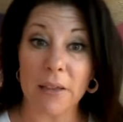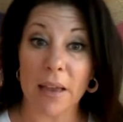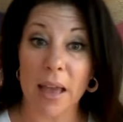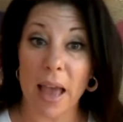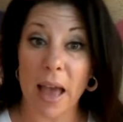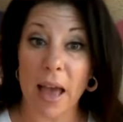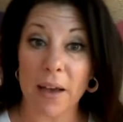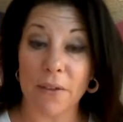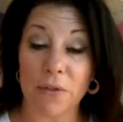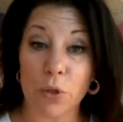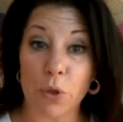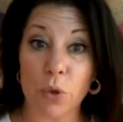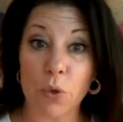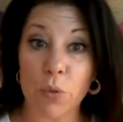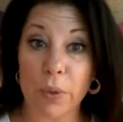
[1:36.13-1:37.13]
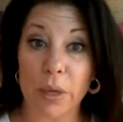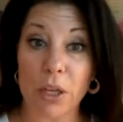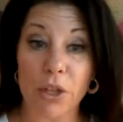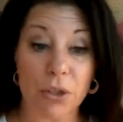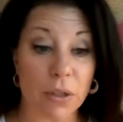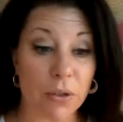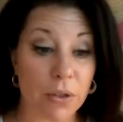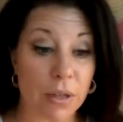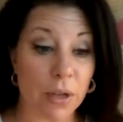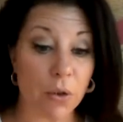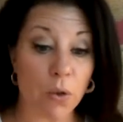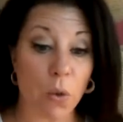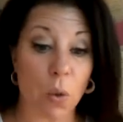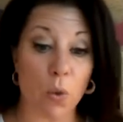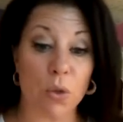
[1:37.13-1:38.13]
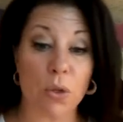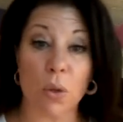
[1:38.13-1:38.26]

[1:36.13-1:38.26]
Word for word: they have to reach their sales goals.